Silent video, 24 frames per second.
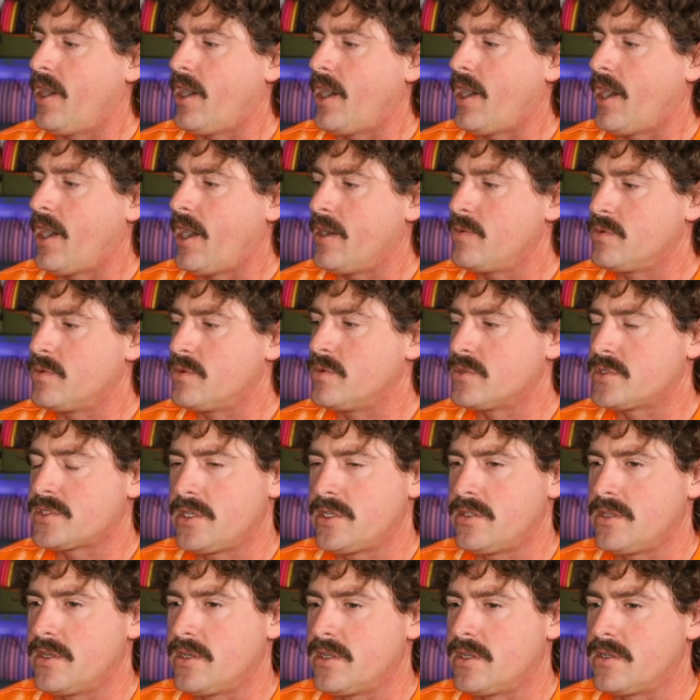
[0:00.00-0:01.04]
I will say
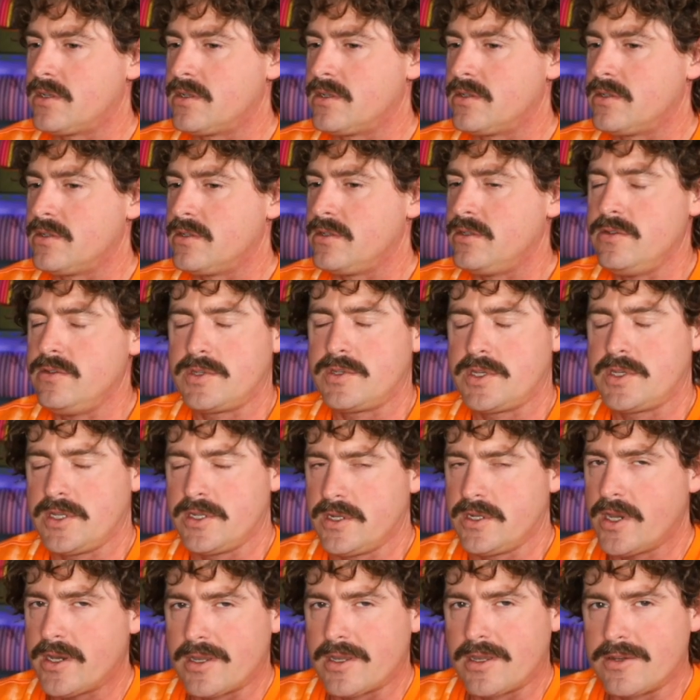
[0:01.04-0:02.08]
that you
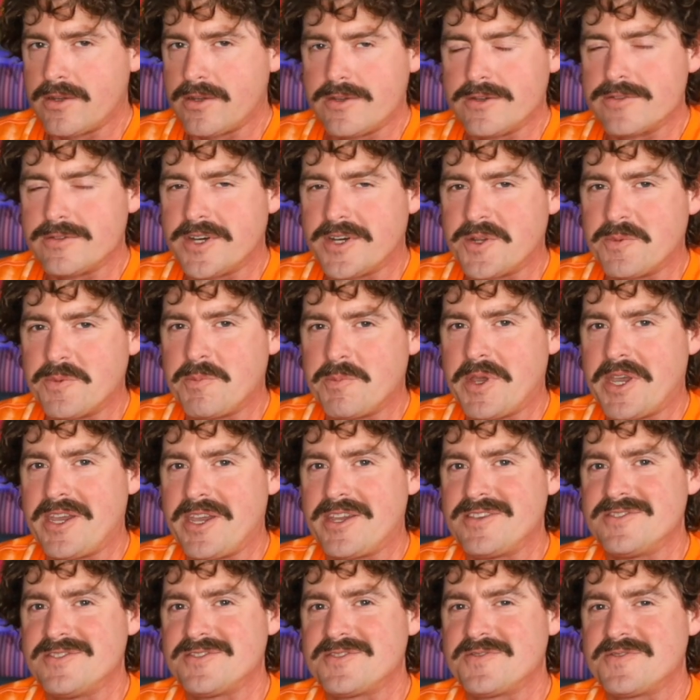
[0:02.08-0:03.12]
cannot get a whole lot of
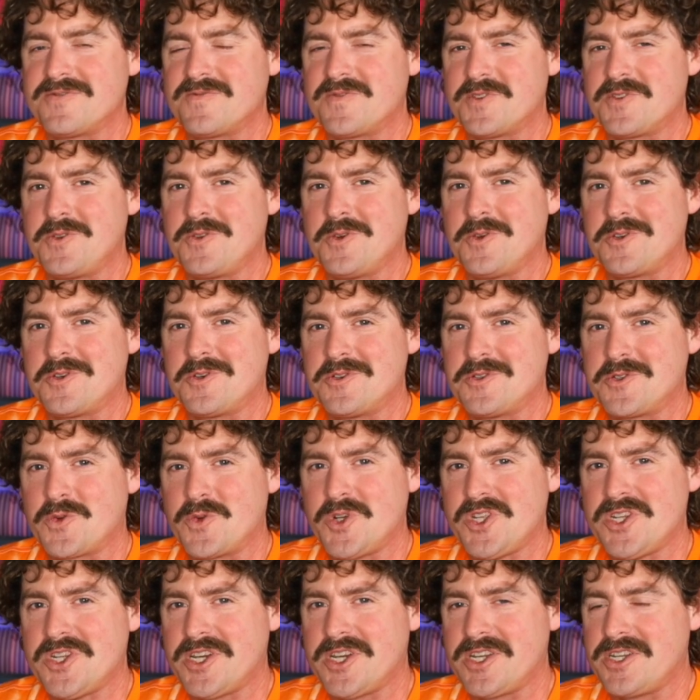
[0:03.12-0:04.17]
bags for
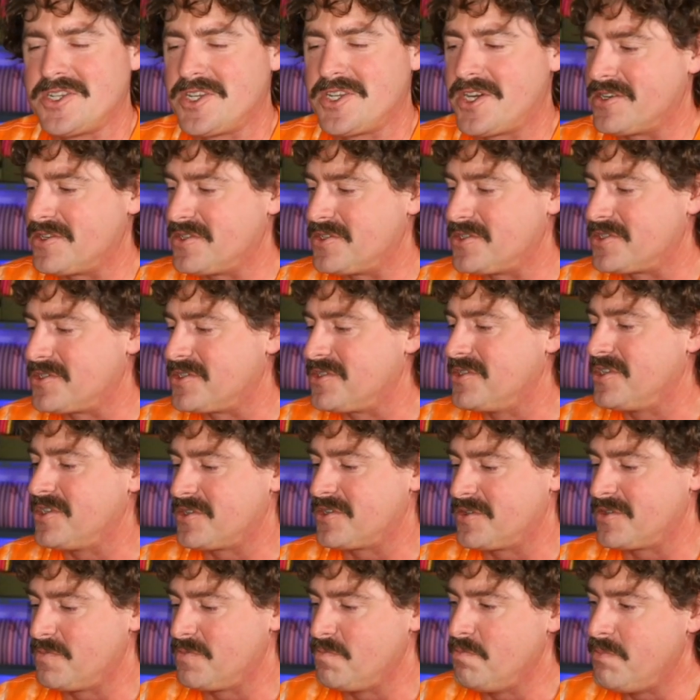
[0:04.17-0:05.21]
$229 that
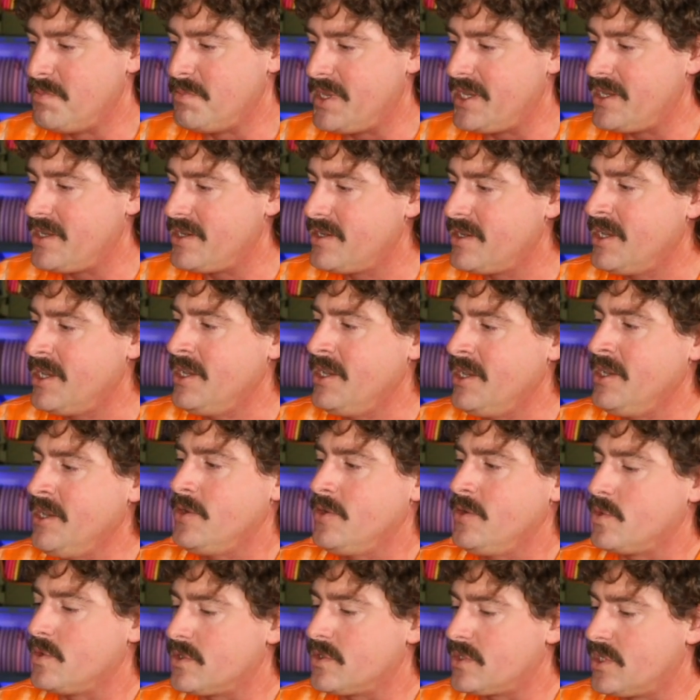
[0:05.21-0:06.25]
are made
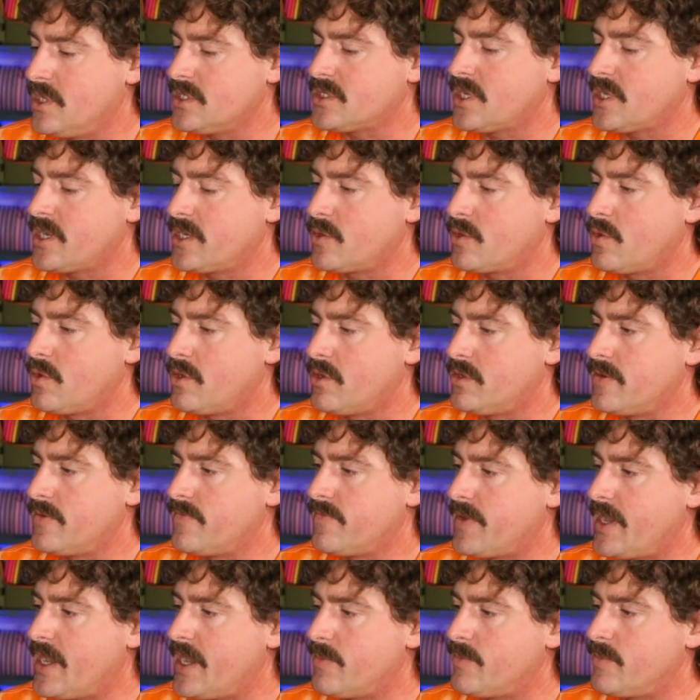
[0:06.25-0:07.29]
with this high quality
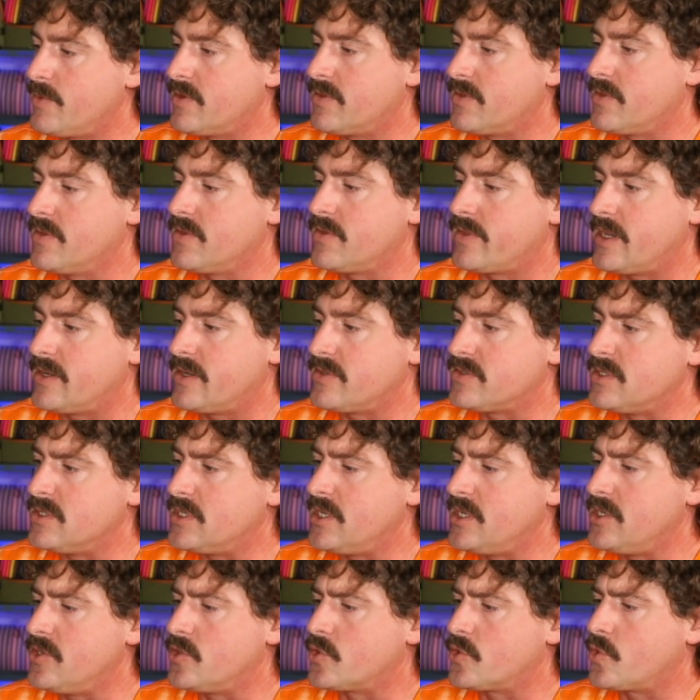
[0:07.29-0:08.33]
fabric, the 1000
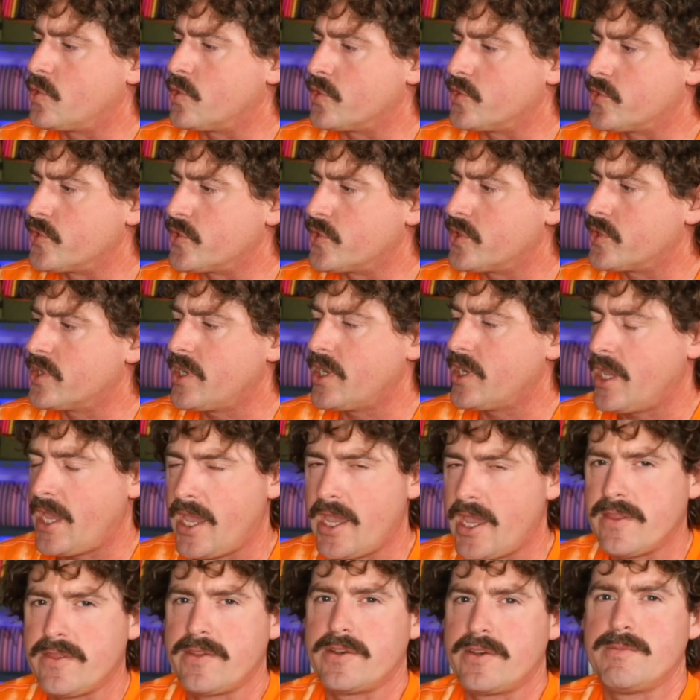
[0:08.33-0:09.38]
denier Cordura,
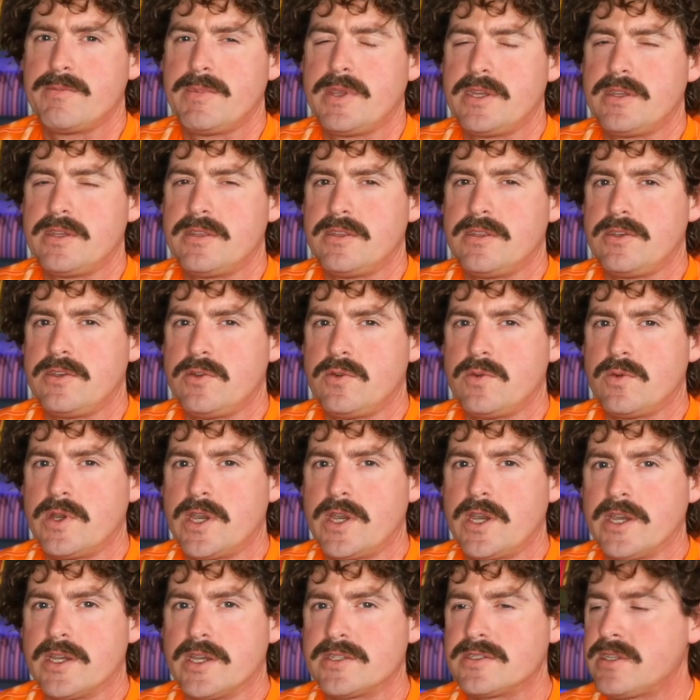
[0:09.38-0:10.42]
and that are made in the
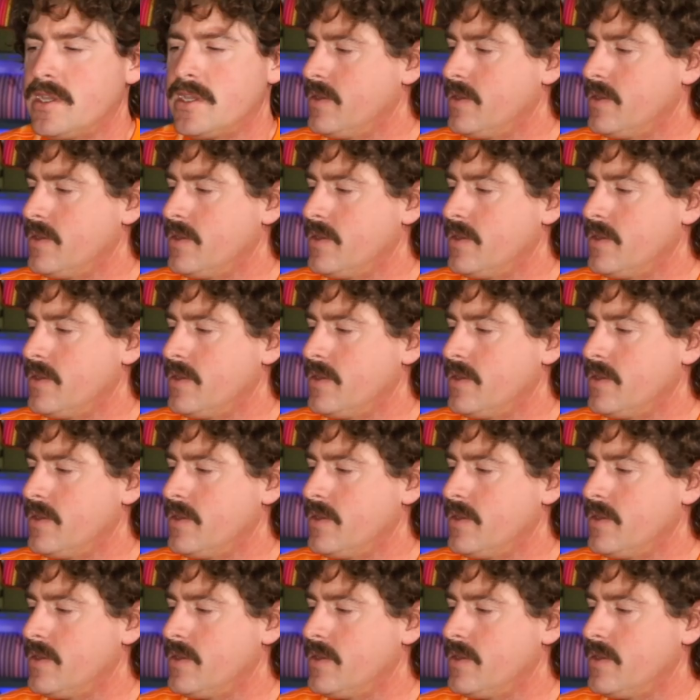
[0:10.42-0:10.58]
US.